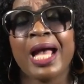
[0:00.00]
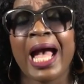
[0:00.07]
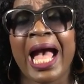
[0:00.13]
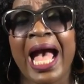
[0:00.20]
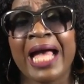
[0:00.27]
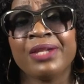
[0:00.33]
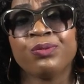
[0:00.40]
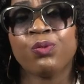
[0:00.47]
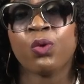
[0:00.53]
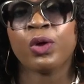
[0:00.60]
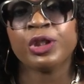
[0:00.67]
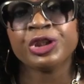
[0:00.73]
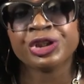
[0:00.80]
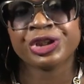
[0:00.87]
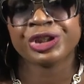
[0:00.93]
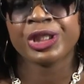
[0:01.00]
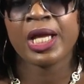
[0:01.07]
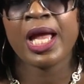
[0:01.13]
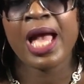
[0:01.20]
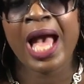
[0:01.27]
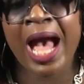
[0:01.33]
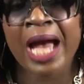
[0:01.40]
And wash,
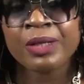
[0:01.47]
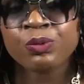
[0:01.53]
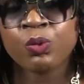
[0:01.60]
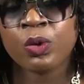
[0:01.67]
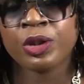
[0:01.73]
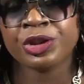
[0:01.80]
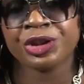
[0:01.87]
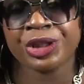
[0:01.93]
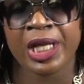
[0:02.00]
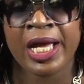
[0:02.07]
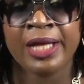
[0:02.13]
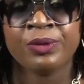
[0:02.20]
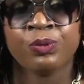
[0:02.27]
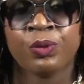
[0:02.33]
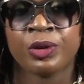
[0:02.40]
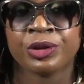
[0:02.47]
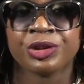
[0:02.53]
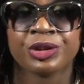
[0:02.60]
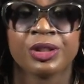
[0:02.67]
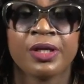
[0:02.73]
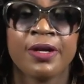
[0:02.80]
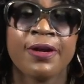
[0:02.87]
and wash, and
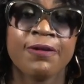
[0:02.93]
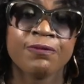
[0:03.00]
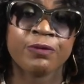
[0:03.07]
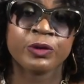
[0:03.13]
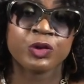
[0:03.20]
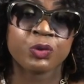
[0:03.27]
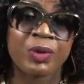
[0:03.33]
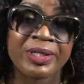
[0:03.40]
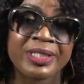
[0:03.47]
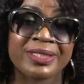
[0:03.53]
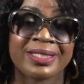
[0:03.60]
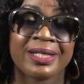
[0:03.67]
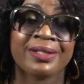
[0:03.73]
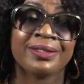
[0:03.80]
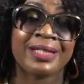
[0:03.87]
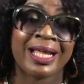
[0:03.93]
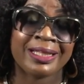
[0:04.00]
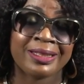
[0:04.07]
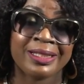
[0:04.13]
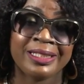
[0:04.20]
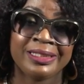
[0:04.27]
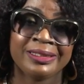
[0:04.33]
wash for 20 seconds
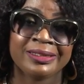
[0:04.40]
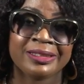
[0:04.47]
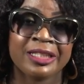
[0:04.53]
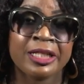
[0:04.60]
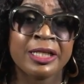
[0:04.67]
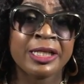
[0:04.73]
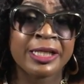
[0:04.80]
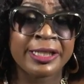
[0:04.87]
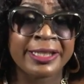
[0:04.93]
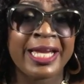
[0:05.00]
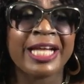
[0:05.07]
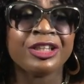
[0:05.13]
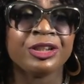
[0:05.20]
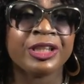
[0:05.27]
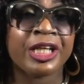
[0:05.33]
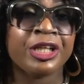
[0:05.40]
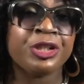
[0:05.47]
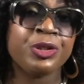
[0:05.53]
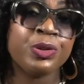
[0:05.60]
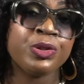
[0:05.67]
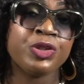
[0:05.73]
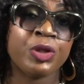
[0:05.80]
at least. Yes, you can
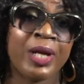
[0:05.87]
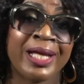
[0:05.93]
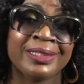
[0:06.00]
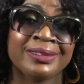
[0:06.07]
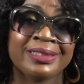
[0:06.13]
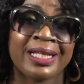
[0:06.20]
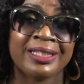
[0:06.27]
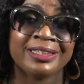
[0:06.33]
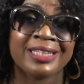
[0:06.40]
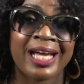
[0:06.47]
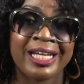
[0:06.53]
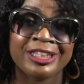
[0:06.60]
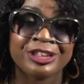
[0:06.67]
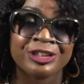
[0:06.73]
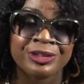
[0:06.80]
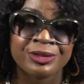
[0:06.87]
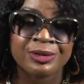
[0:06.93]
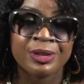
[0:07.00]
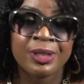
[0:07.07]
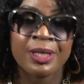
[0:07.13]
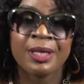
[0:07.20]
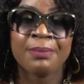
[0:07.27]
use your hand sanitizer,
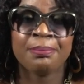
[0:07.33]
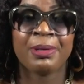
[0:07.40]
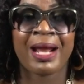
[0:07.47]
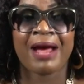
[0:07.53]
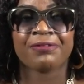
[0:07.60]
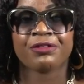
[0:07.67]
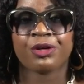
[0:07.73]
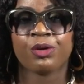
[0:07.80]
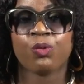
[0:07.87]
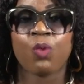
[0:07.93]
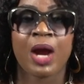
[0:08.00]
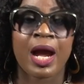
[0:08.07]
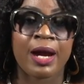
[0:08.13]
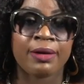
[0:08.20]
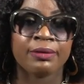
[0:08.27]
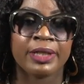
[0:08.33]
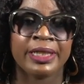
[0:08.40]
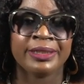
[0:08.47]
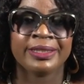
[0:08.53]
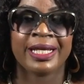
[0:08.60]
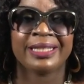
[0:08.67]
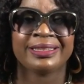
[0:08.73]
but after a while
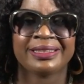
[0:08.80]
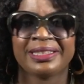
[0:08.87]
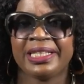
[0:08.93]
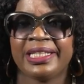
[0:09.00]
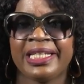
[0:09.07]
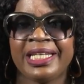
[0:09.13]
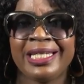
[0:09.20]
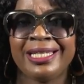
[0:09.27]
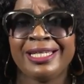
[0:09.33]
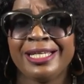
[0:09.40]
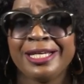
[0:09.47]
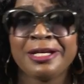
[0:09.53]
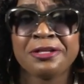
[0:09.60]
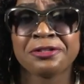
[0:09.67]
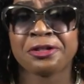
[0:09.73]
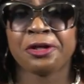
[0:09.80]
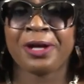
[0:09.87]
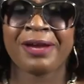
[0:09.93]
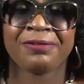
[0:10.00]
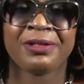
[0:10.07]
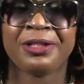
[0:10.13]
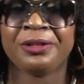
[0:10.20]
it gets sticky. So
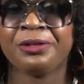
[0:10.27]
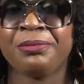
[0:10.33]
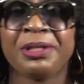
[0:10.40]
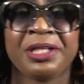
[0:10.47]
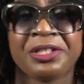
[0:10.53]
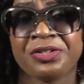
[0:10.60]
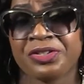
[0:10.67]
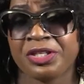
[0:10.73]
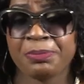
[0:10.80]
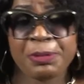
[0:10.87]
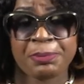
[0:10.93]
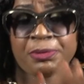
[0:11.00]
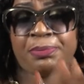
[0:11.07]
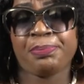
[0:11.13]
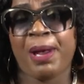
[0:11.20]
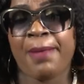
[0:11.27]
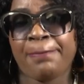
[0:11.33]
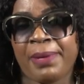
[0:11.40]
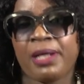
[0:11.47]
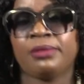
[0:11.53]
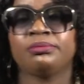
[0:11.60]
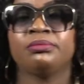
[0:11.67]
every little minute you see people pam
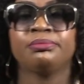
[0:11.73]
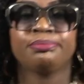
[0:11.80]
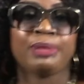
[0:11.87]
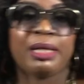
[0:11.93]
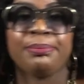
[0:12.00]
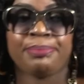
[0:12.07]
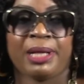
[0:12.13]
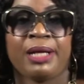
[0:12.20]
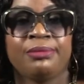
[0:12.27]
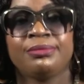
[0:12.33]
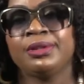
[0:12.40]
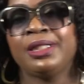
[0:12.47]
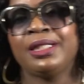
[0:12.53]
pam pam pam,